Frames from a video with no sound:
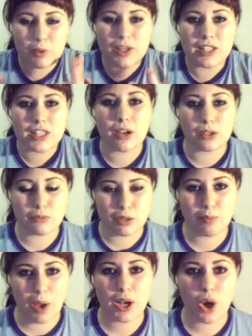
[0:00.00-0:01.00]
tell them to
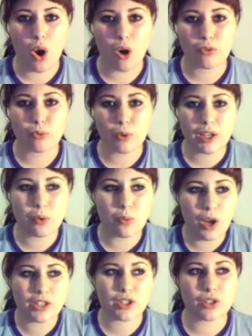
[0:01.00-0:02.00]
back off. We,
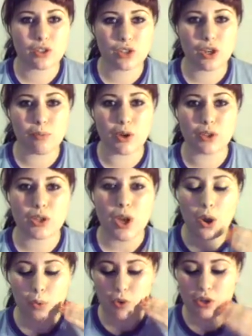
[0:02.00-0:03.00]
as consumers,
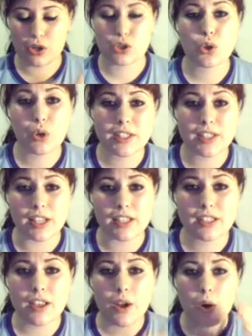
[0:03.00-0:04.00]
with our
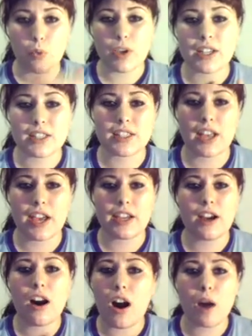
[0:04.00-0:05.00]
choices, we can say,
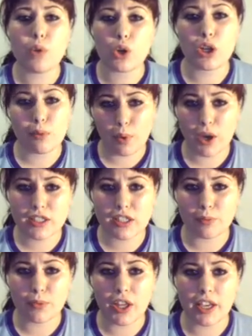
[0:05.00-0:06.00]
I'm not going to buy
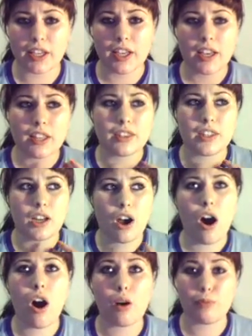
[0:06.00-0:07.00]
something that
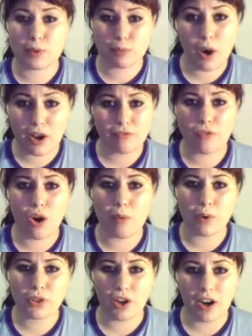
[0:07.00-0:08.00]
harms my
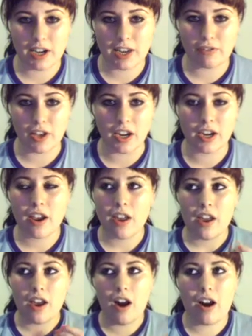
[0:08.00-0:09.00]
environment that I live in.
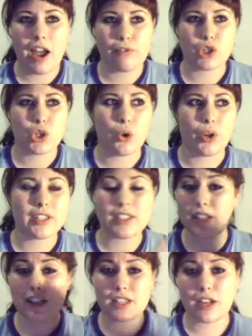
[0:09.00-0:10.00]
I have a choice,
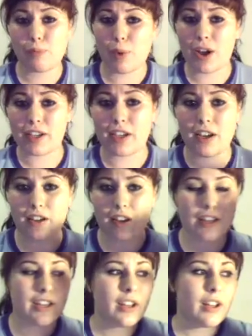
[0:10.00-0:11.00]
and instead of buying
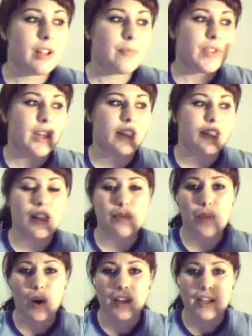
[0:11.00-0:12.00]

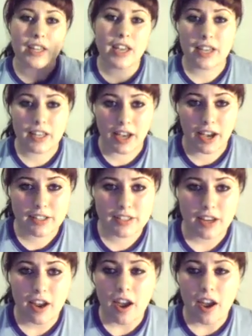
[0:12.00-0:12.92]
a Kit Kat,